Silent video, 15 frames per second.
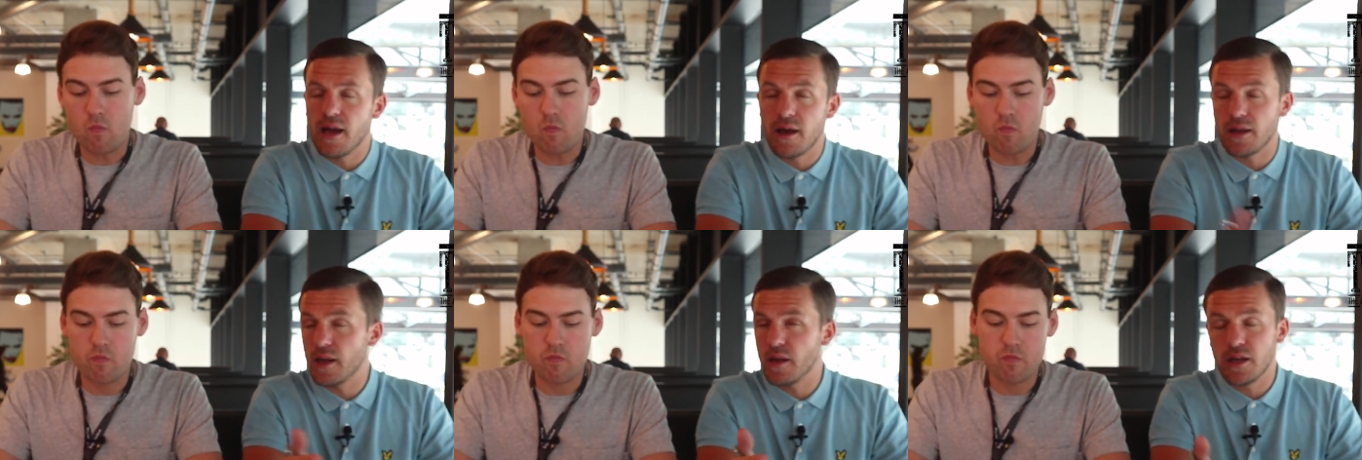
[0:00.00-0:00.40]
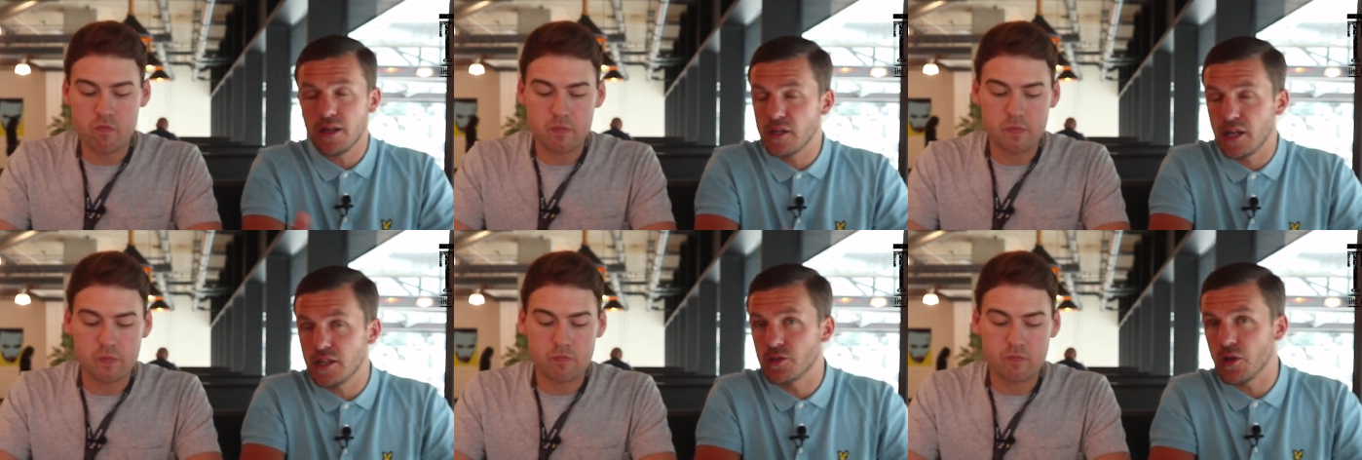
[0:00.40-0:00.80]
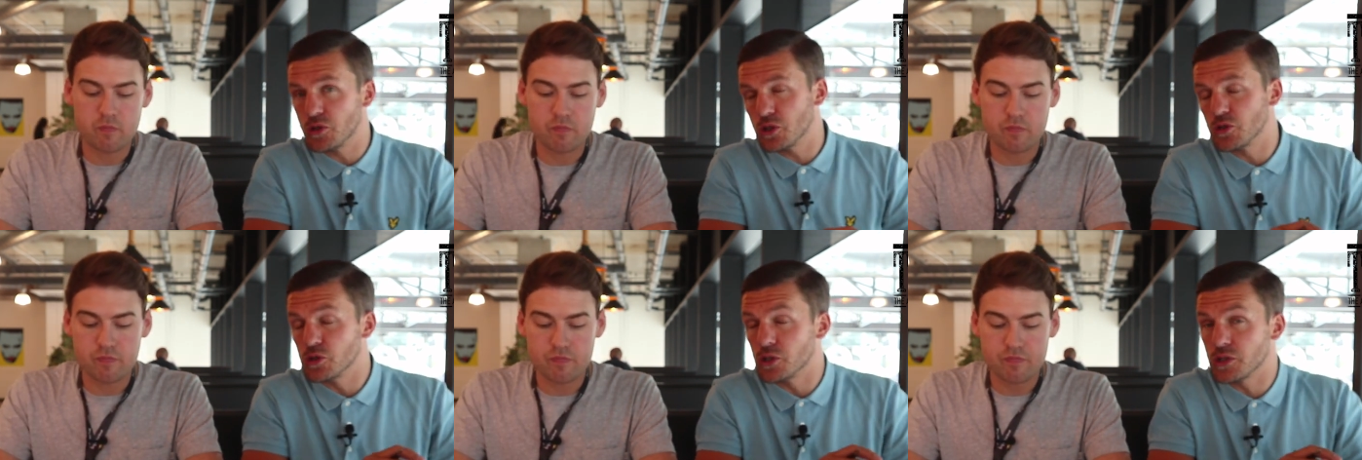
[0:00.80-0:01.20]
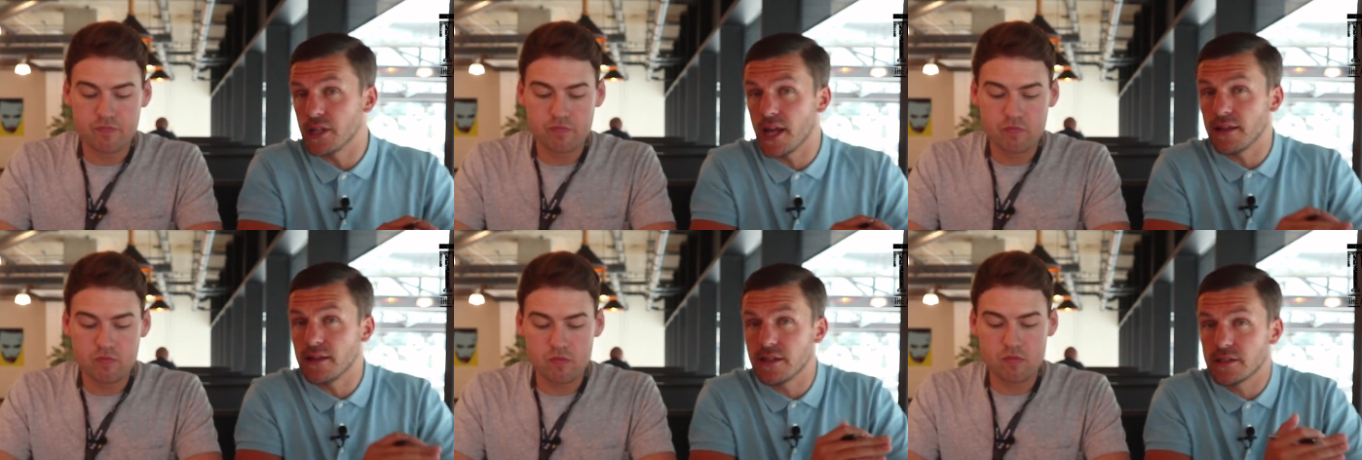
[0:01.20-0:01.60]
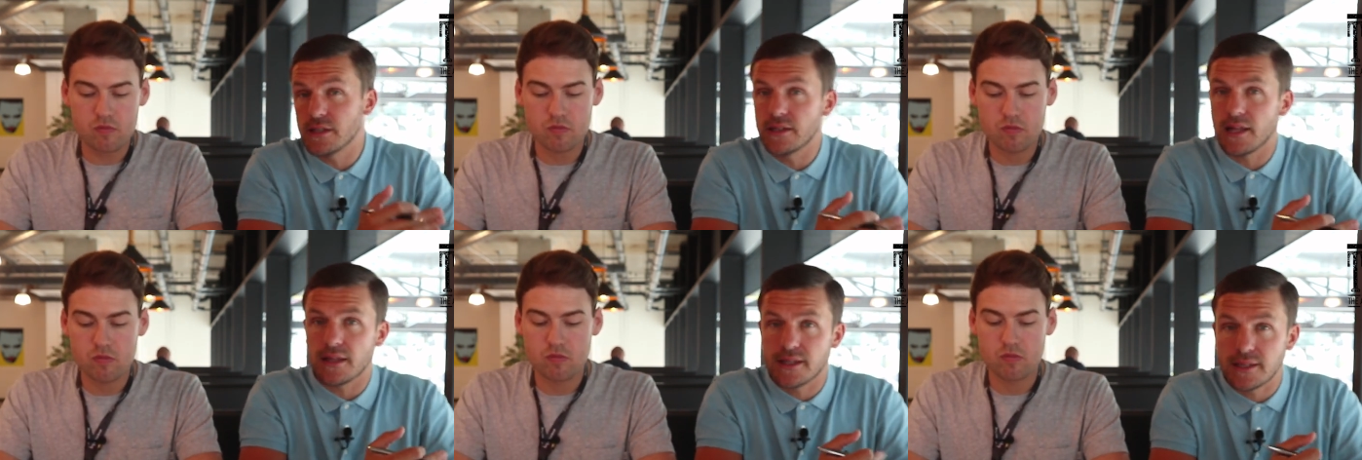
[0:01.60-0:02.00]
Speaker 1: and it's not just Jordan
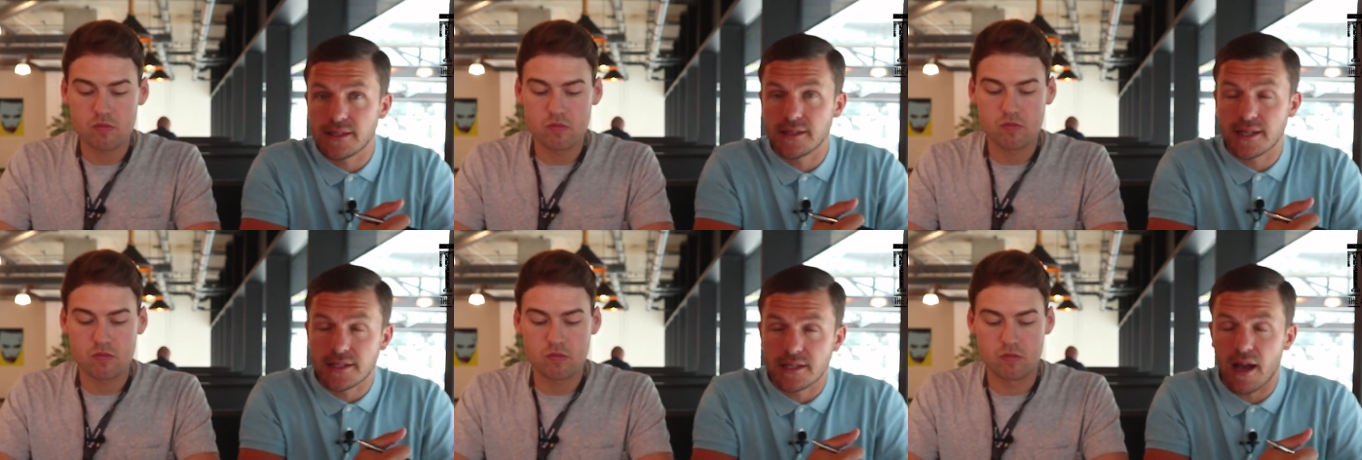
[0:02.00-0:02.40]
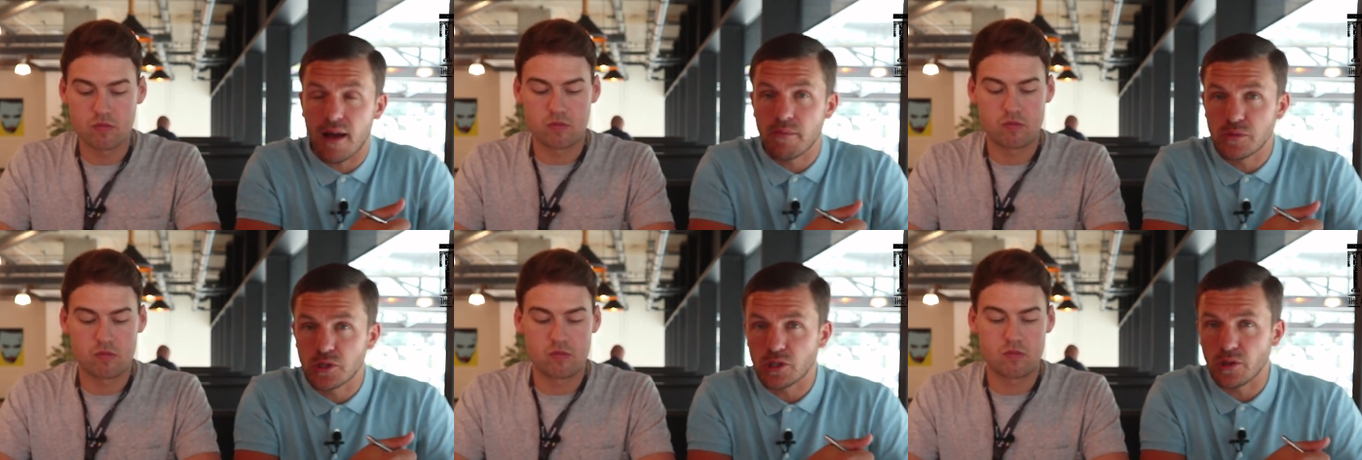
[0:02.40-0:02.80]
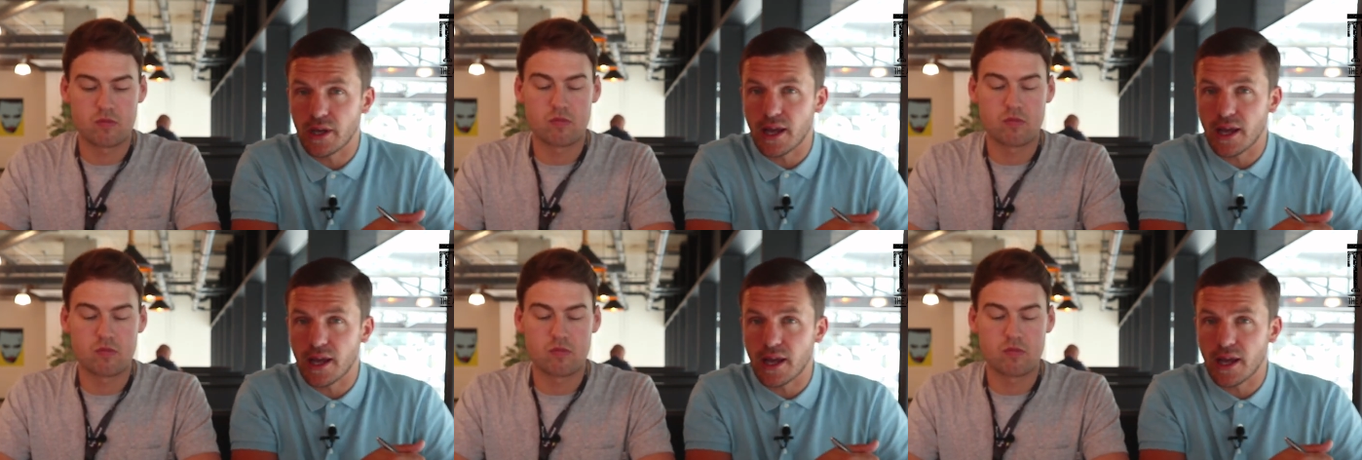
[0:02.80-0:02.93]
Henderson that this happens to.